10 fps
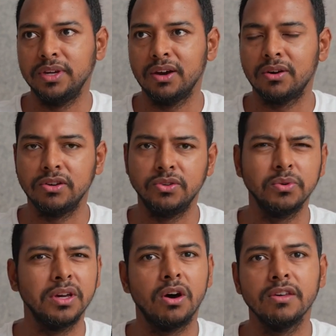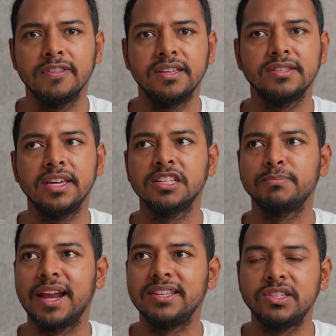We are doing all of these things,
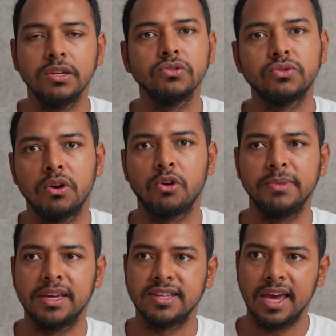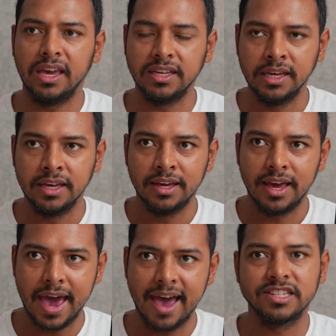but I still struggle because I
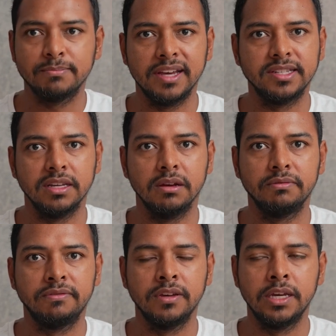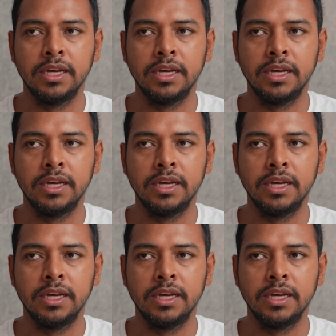ask myself,